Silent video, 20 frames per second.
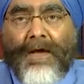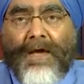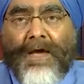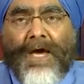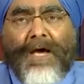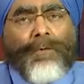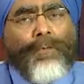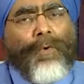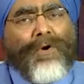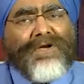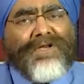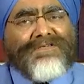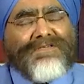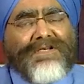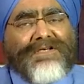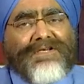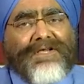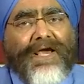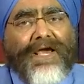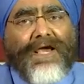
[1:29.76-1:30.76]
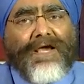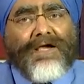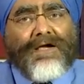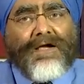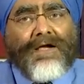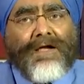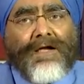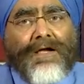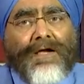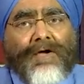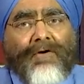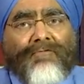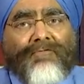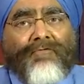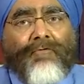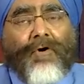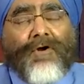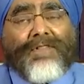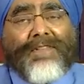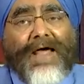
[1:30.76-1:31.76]
And what does it take
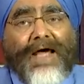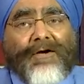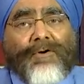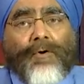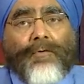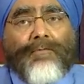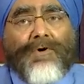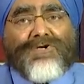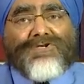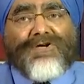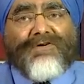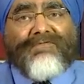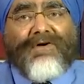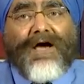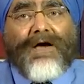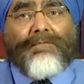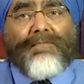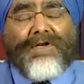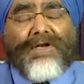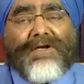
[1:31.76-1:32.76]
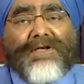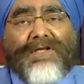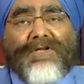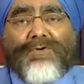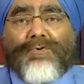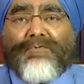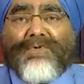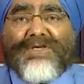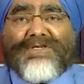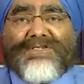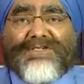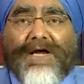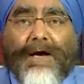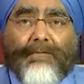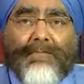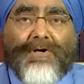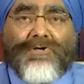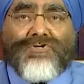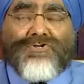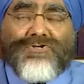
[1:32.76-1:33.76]
for that commercial viability to be
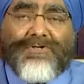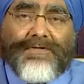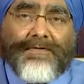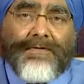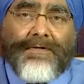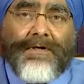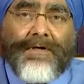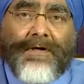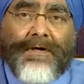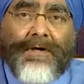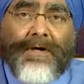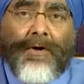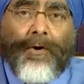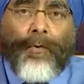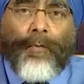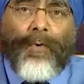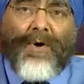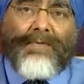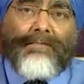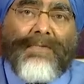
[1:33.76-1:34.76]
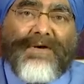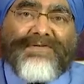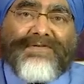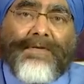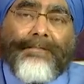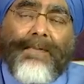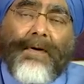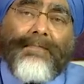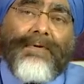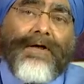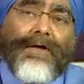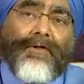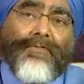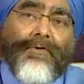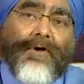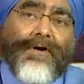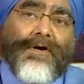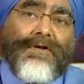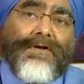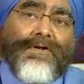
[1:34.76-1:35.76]
established? What must the public
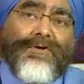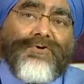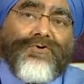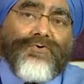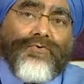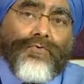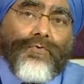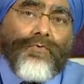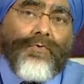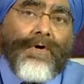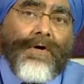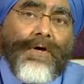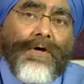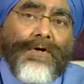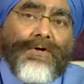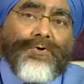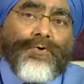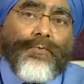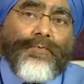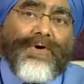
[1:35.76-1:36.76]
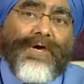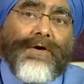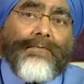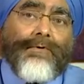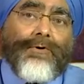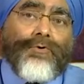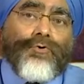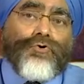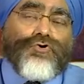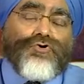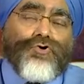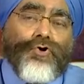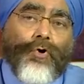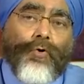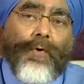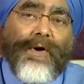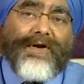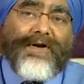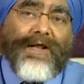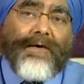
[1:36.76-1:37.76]
authority do to be able to
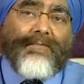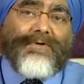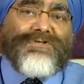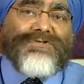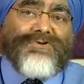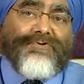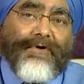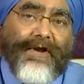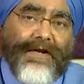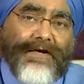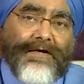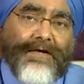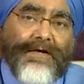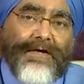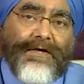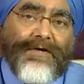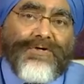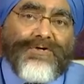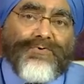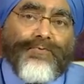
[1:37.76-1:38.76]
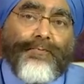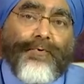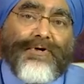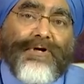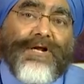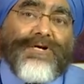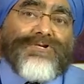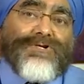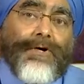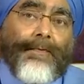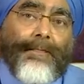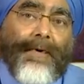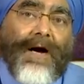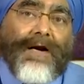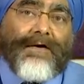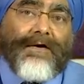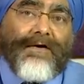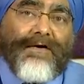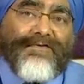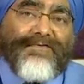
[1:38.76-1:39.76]
show and demonstrate to potential
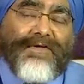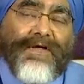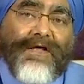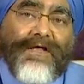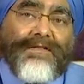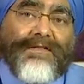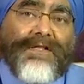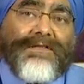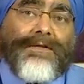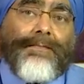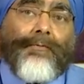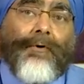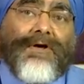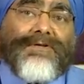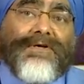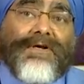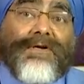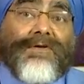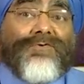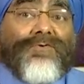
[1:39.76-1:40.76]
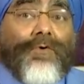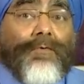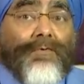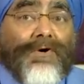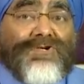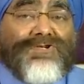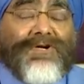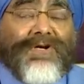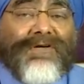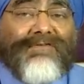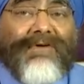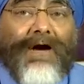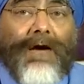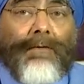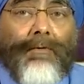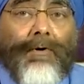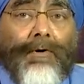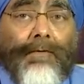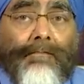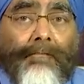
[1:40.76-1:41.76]
partners that the project is commercially
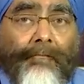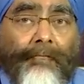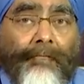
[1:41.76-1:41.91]
viable?